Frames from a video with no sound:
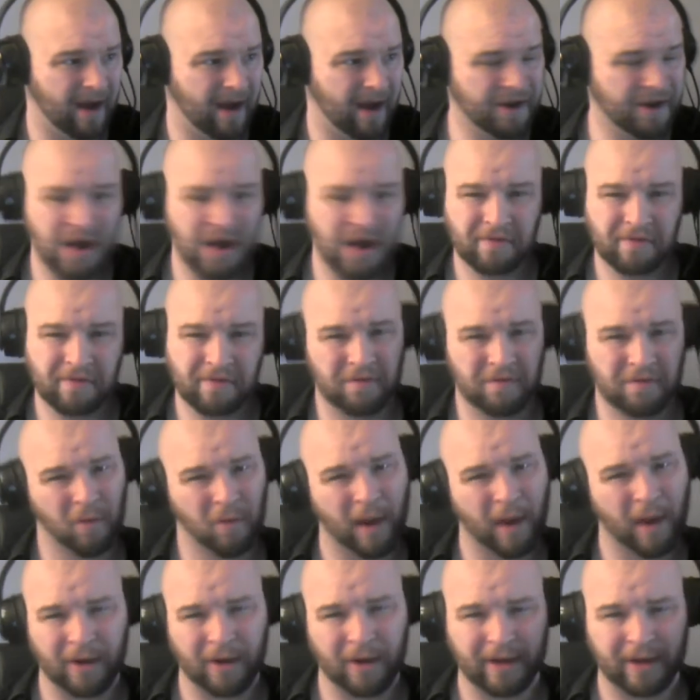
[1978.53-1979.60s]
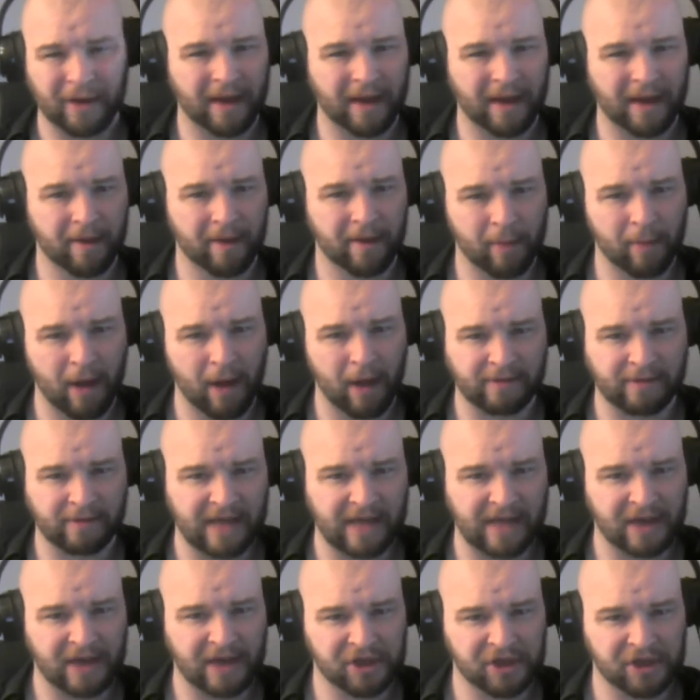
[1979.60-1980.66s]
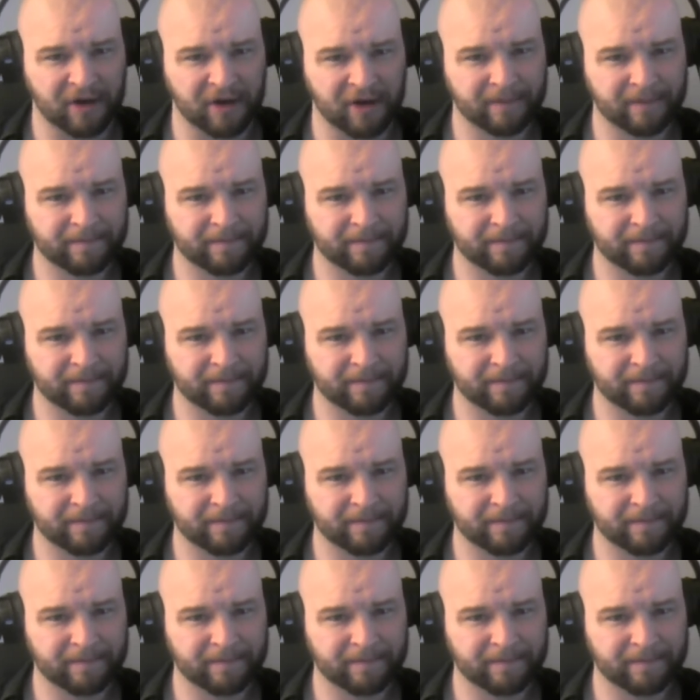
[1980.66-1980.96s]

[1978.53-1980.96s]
enough of a record to get into the playoffs last year.